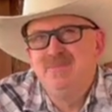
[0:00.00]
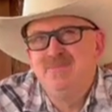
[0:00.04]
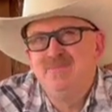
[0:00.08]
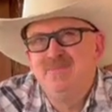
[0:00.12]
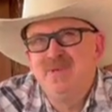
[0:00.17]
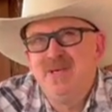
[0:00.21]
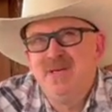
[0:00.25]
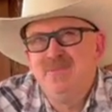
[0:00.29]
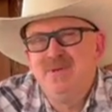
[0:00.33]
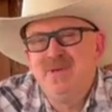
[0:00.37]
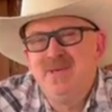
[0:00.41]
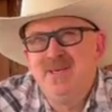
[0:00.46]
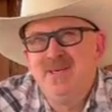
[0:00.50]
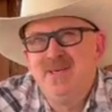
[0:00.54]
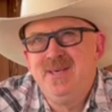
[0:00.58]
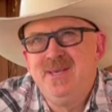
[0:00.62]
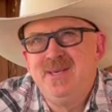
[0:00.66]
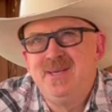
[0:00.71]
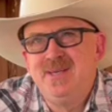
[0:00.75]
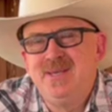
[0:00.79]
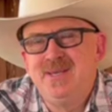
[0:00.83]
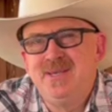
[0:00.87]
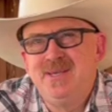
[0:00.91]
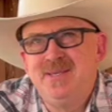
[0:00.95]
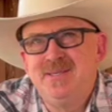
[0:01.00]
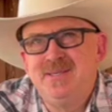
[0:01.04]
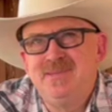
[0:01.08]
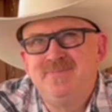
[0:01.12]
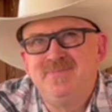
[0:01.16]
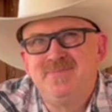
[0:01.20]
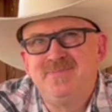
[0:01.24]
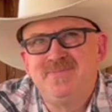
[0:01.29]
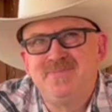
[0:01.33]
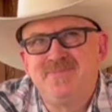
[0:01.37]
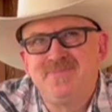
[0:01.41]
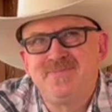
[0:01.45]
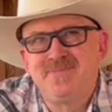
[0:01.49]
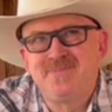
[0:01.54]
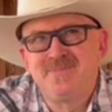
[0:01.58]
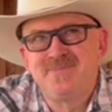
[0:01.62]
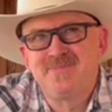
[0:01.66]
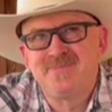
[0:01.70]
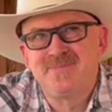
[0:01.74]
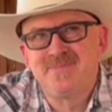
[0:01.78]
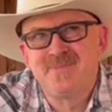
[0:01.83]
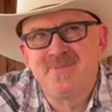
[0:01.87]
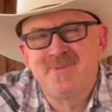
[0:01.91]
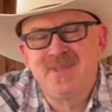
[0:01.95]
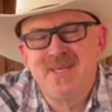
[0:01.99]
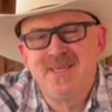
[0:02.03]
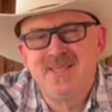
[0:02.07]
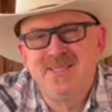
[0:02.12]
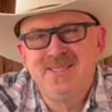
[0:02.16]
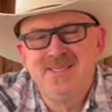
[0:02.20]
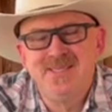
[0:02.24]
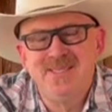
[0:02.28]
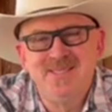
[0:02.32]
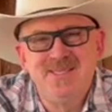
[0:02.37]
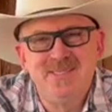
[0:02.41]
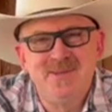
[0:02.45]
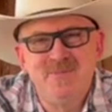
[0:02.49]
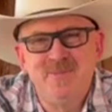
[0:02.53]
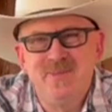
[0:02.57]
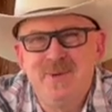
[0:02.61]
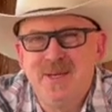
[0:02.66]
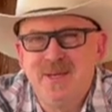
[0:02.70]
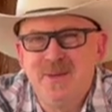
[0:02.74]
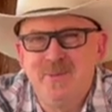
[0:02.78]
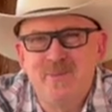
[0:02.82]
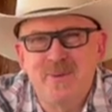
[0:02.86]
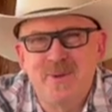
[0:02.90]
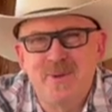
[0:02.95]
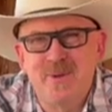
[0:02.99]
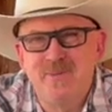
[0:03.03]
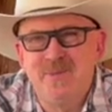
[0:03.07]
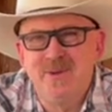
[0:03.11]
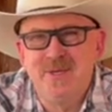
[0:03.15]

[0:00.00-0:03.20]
maybe a hint of pepper,